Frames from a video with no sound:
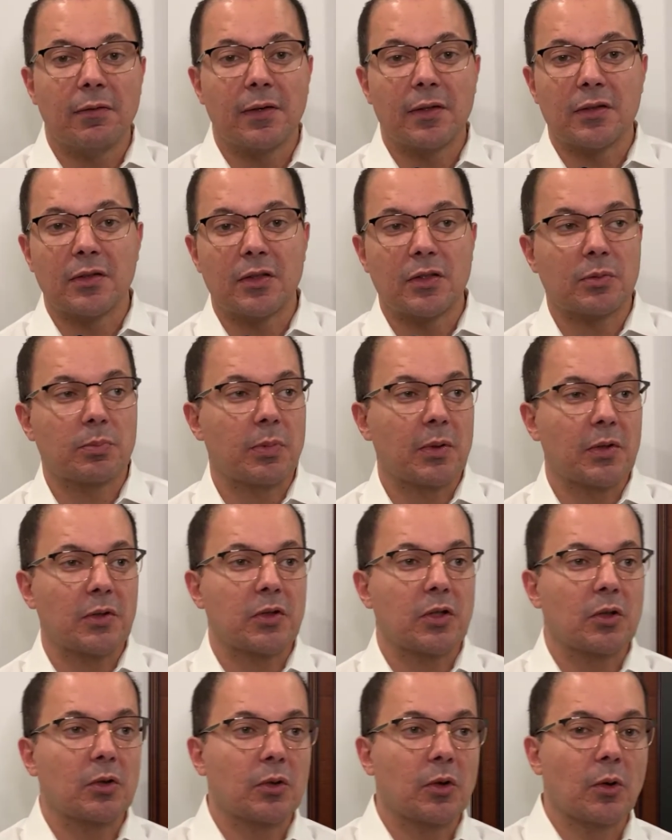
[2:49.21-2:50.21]
This
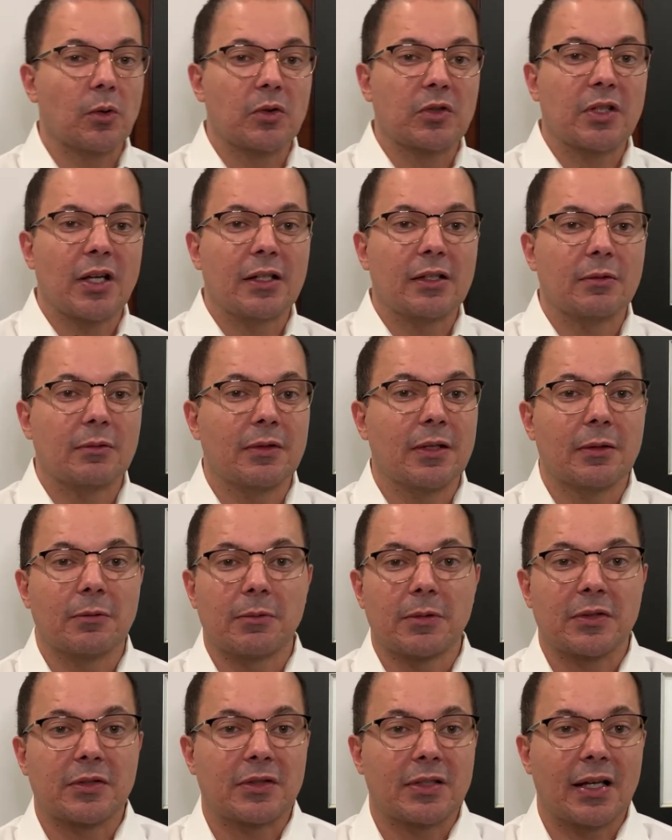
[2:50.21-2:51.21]
person, said that they
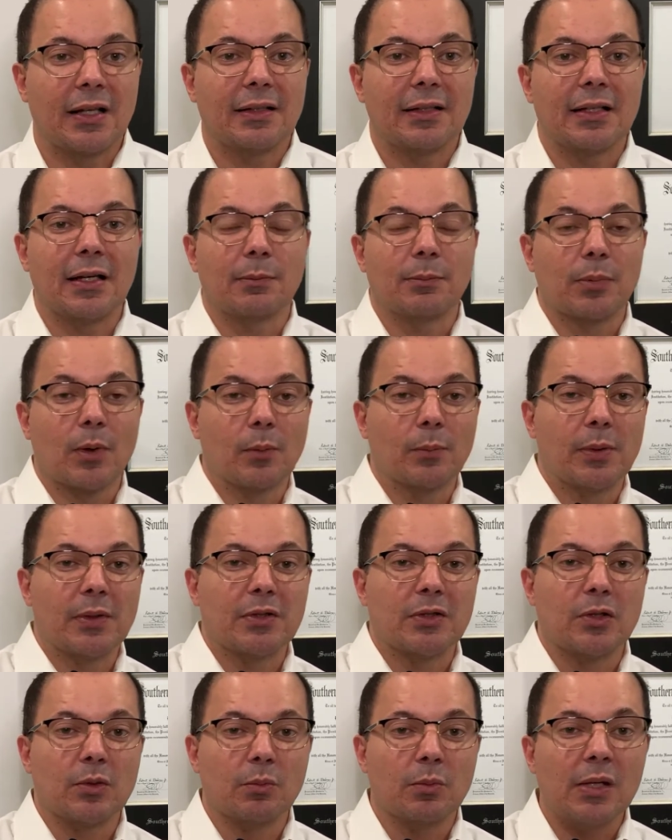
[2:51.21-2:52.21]
were selling a property
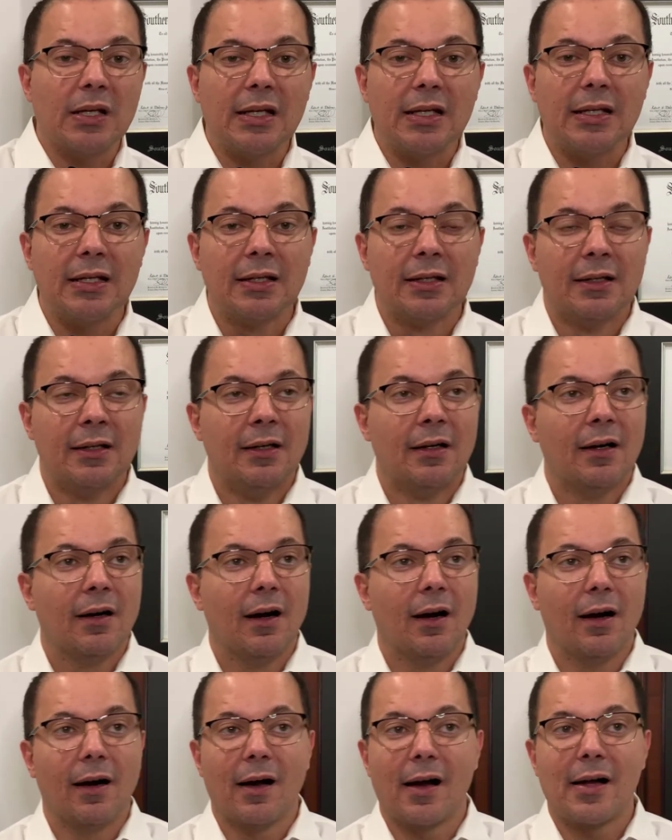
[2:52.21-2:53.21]
to me.
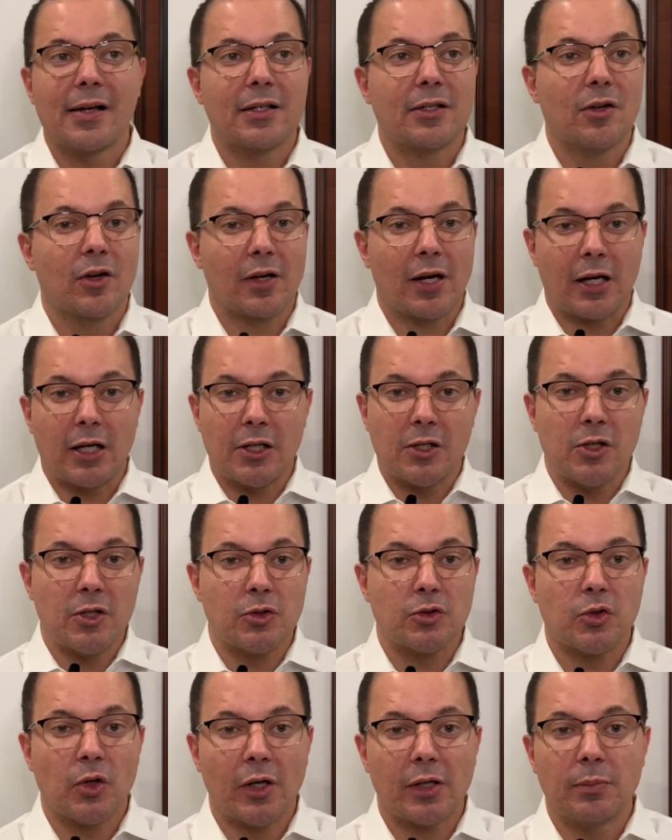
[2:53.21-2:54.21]
I got a
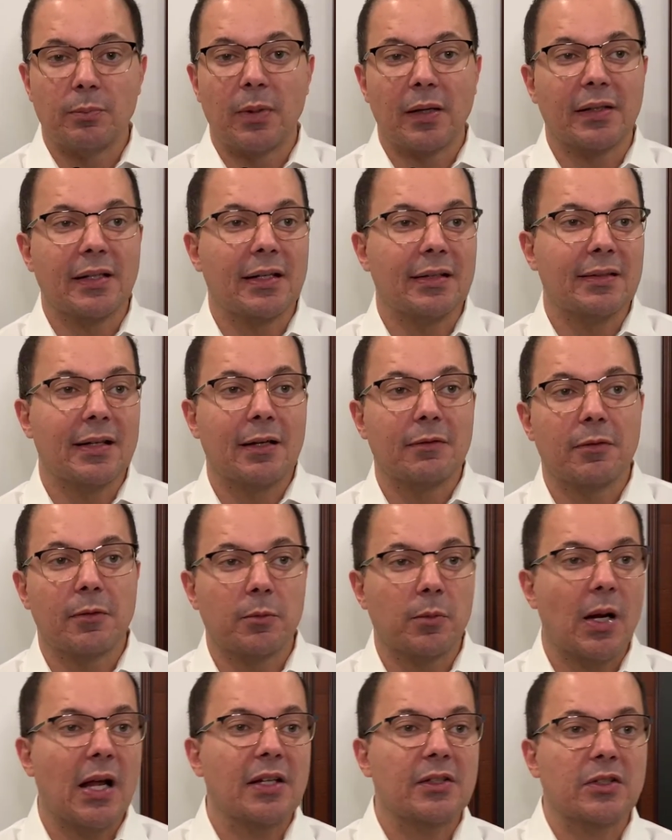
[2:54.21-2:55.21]
contract, but they never
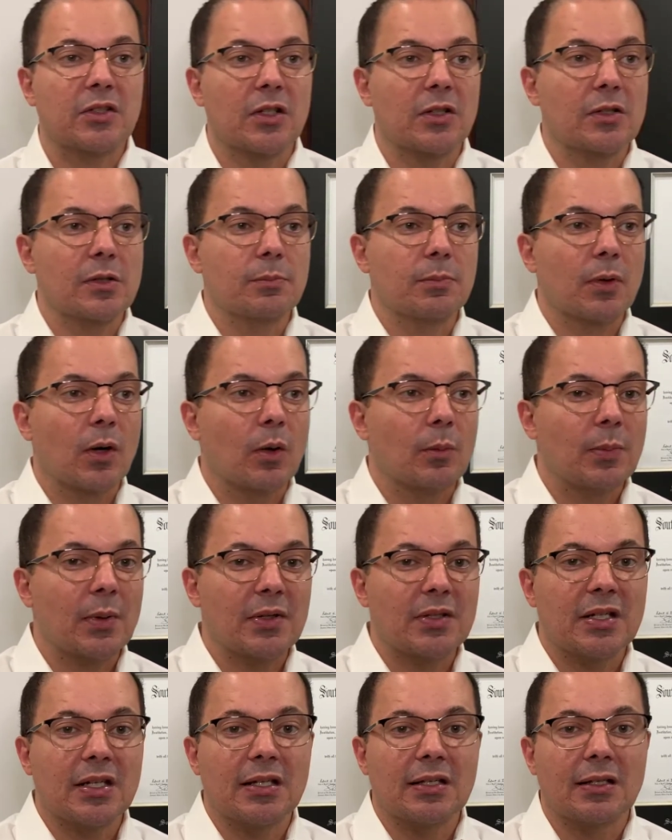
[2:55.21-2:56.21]
registered the
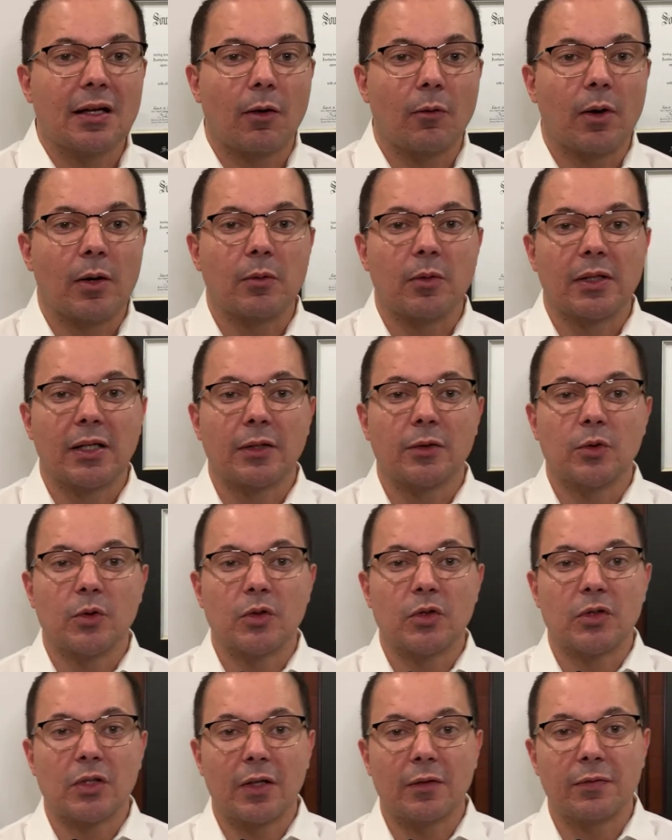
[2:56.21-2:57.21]
property. Now I want to do
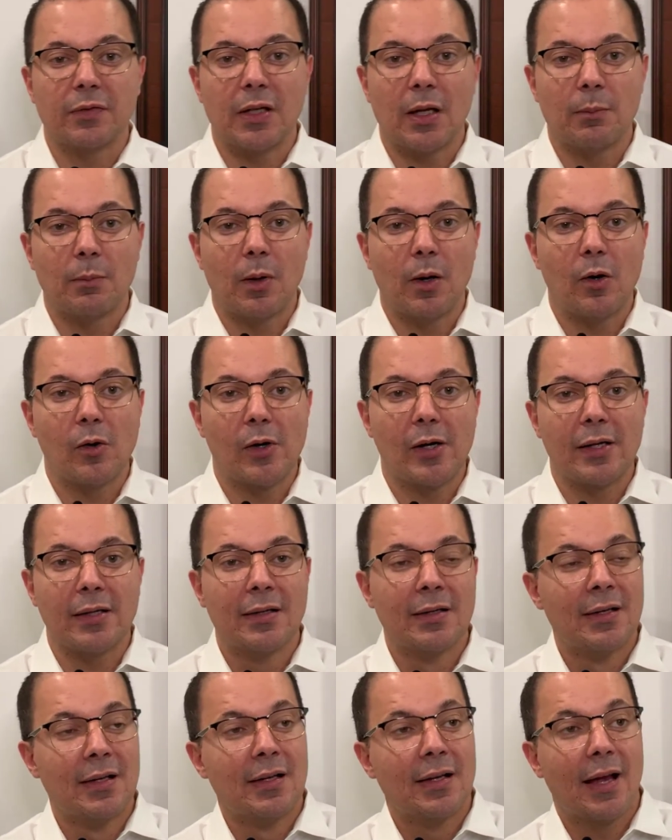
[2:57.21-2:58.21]
something about
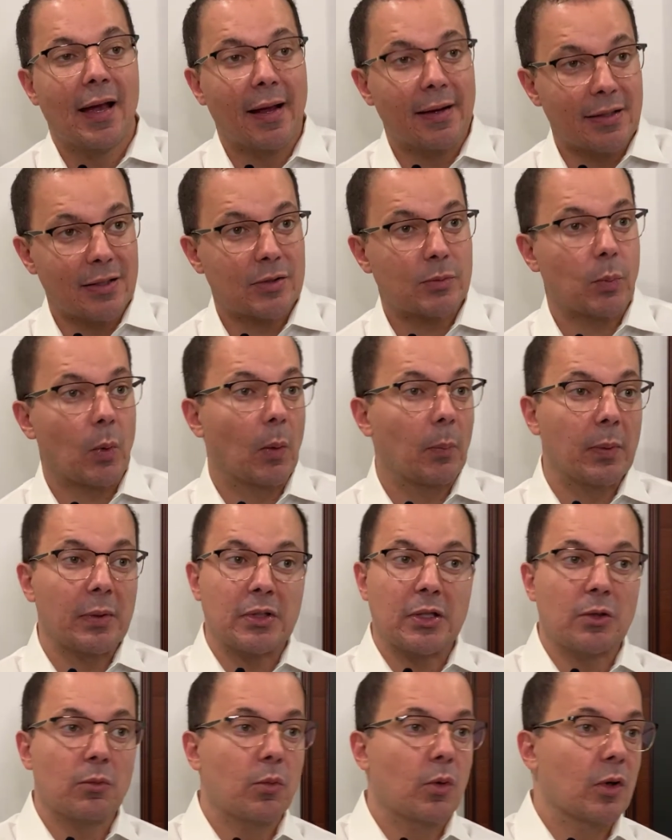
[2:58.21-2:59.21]
it. And this
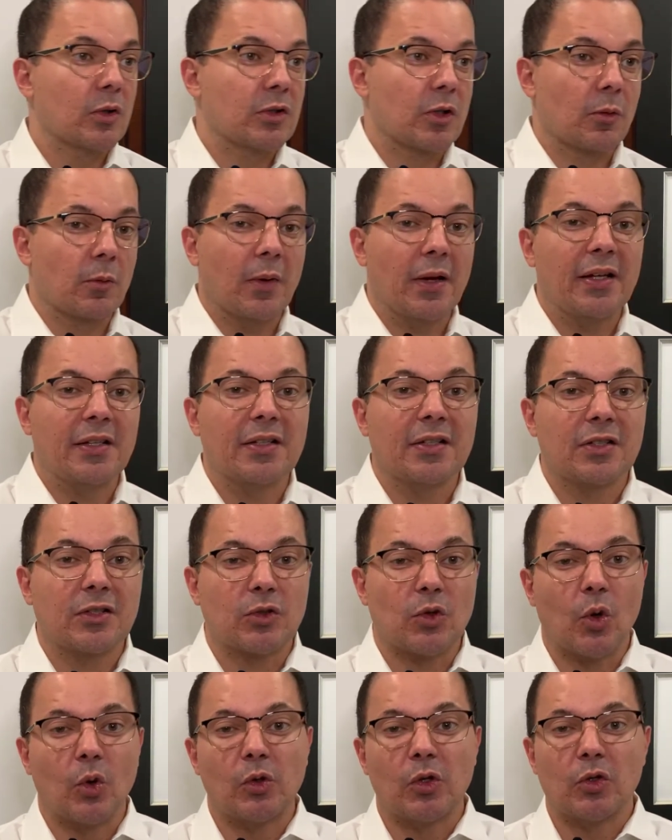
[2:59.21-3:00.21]
property was already
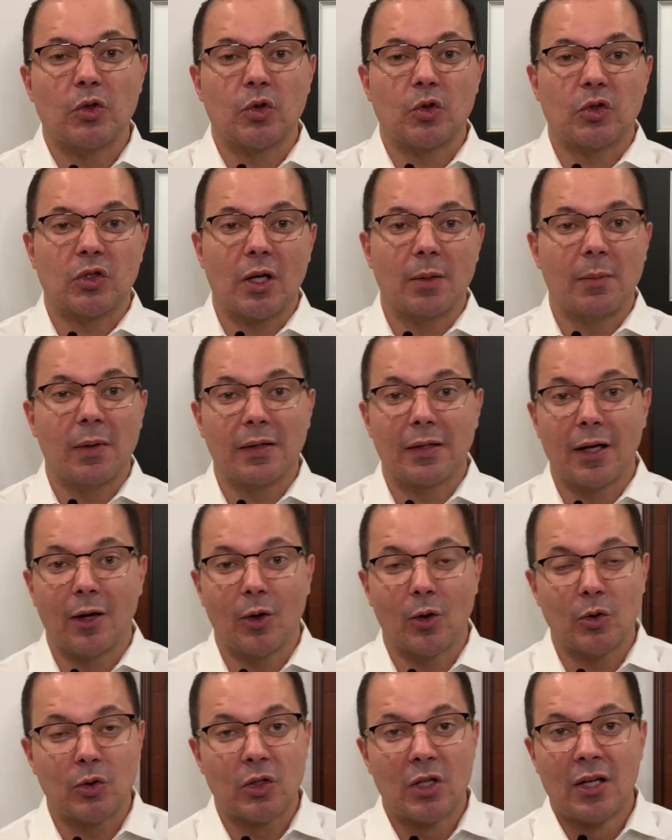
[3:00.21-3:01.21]
sold to someone
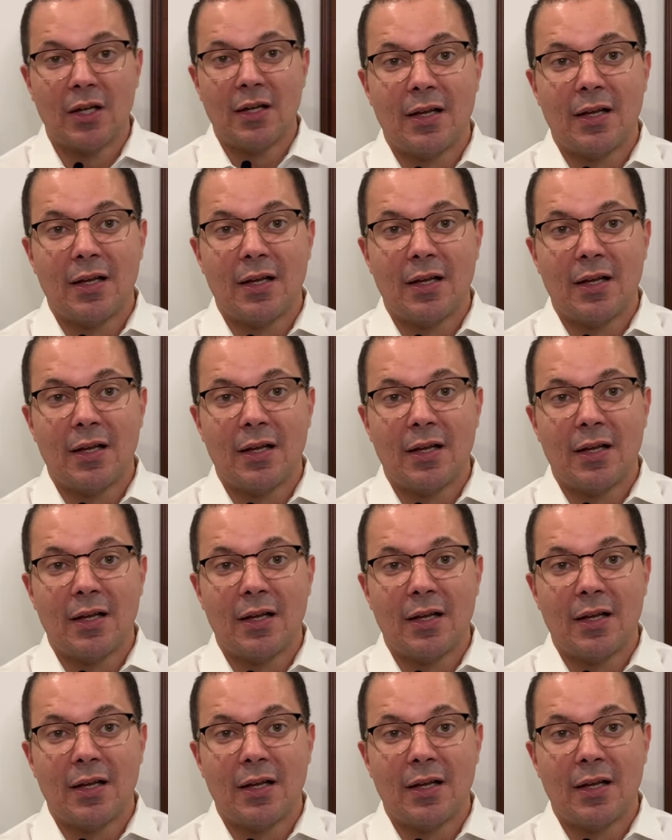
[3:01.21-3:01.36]
else.